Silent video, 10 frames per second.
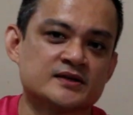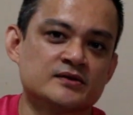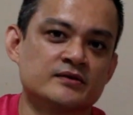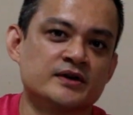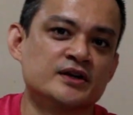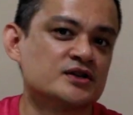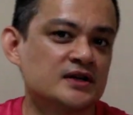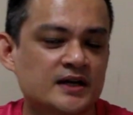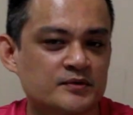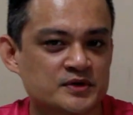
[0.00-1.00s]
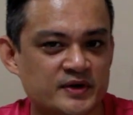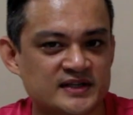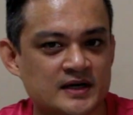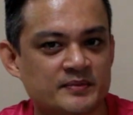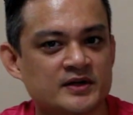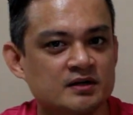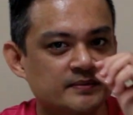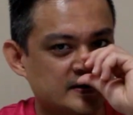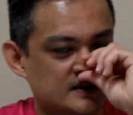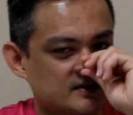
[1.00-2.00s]
So initially I was quite skeptical,
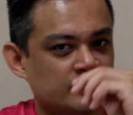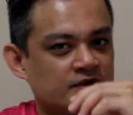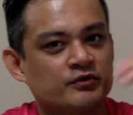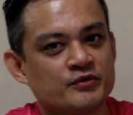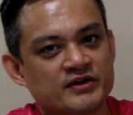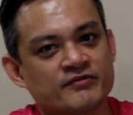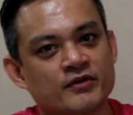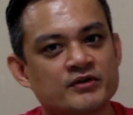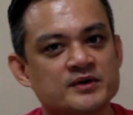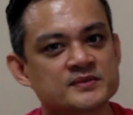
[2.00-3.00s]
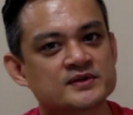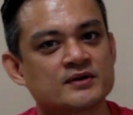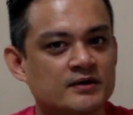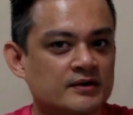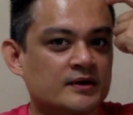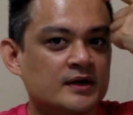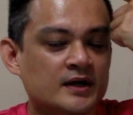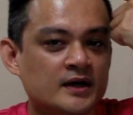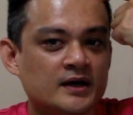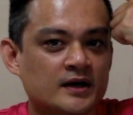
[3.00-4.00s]
because if you read the forums on
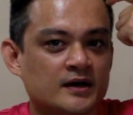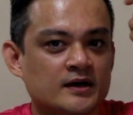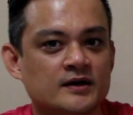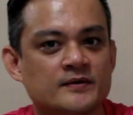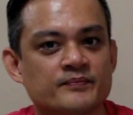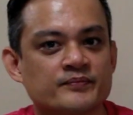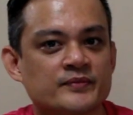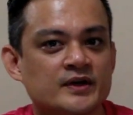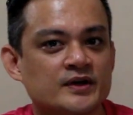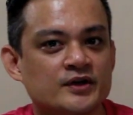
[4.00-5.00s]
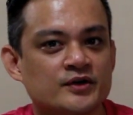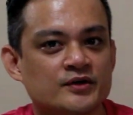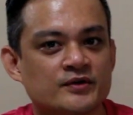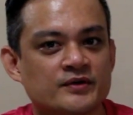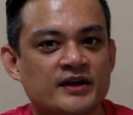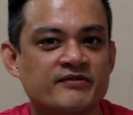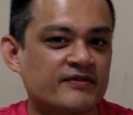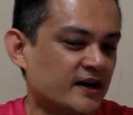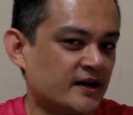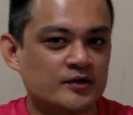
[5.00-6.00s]

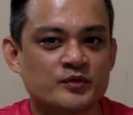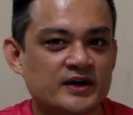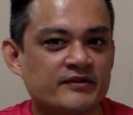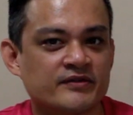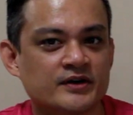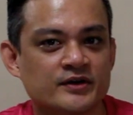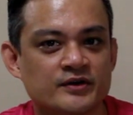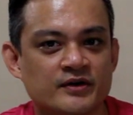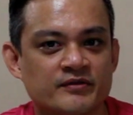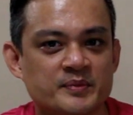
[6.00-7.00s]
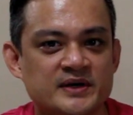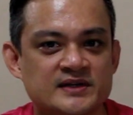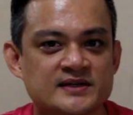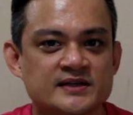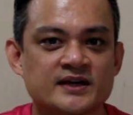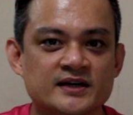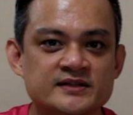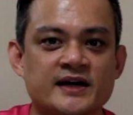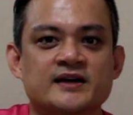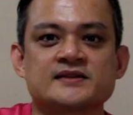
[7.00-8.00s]
HeadFi, whatever, everybody's just saying a
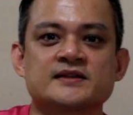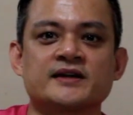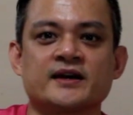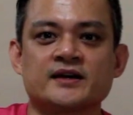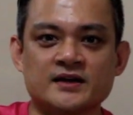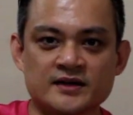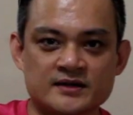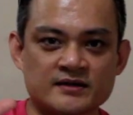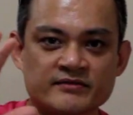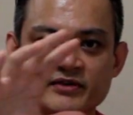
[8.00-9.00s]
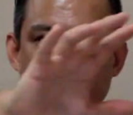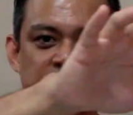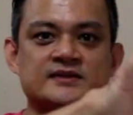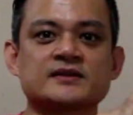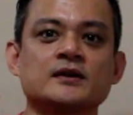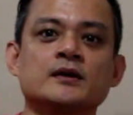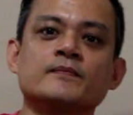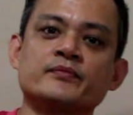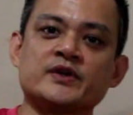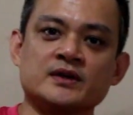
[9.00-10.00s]
DEC is a DEC, it converts
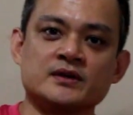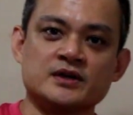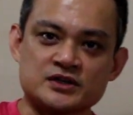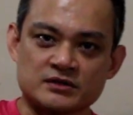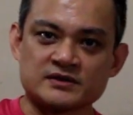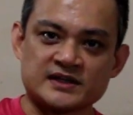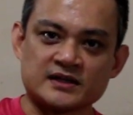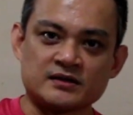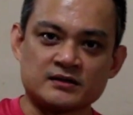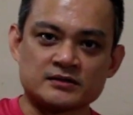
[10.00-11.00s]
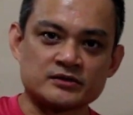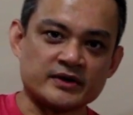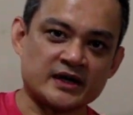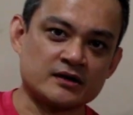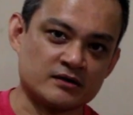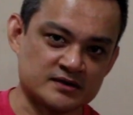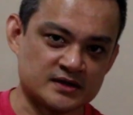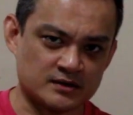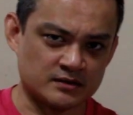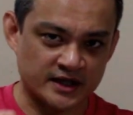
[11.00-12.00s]
the digital signal to analog
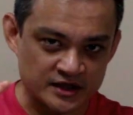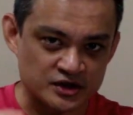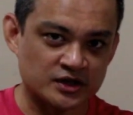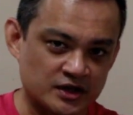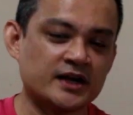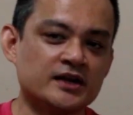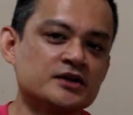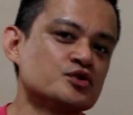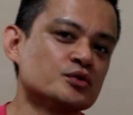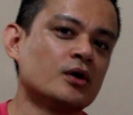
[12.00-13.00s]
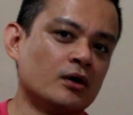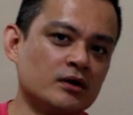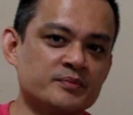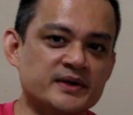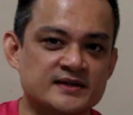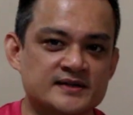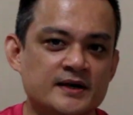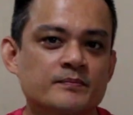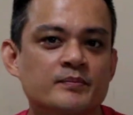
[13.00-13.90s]
signal, and it should all be the same.